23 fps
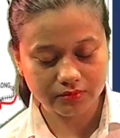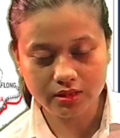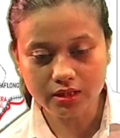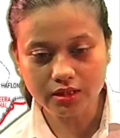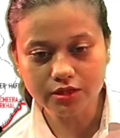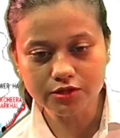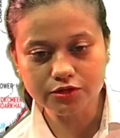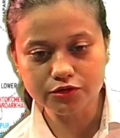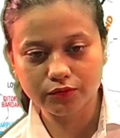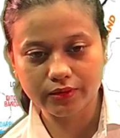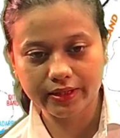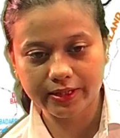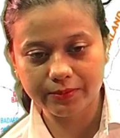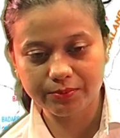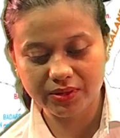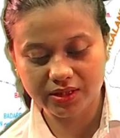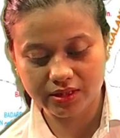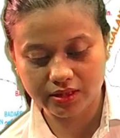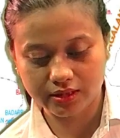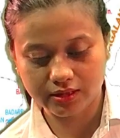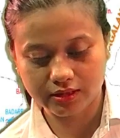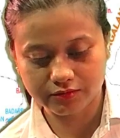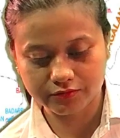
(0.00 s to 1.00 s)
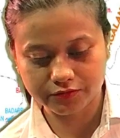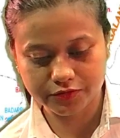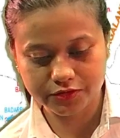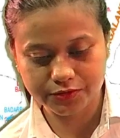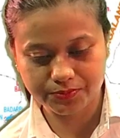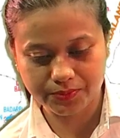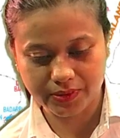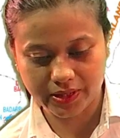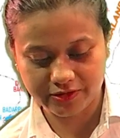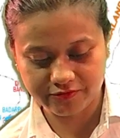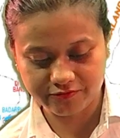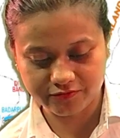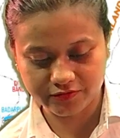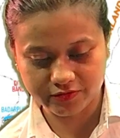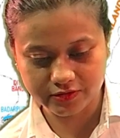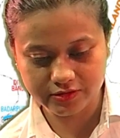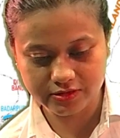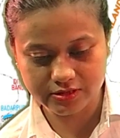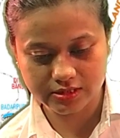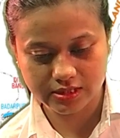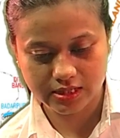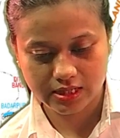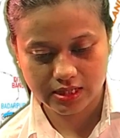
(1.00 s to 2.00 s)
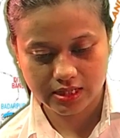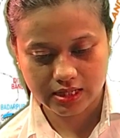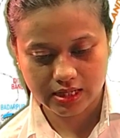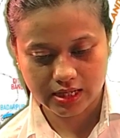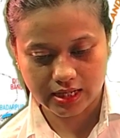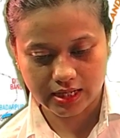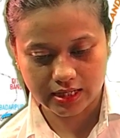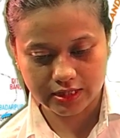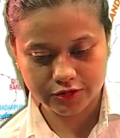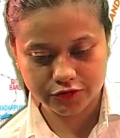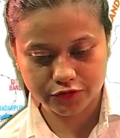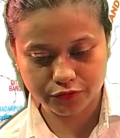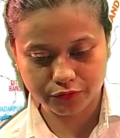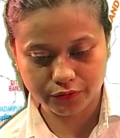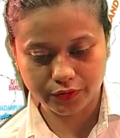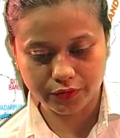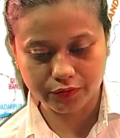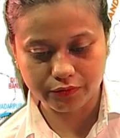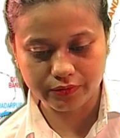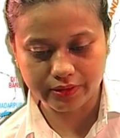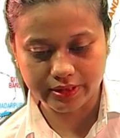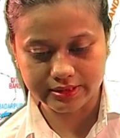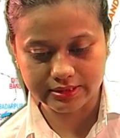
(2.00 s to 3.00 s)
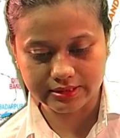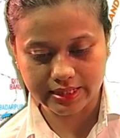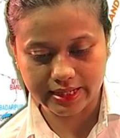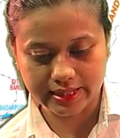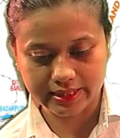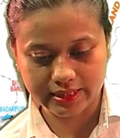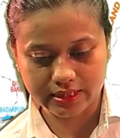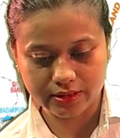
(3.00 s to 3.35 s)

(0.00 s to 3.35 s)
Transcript: So let me take out this pen first. I'll show you exactly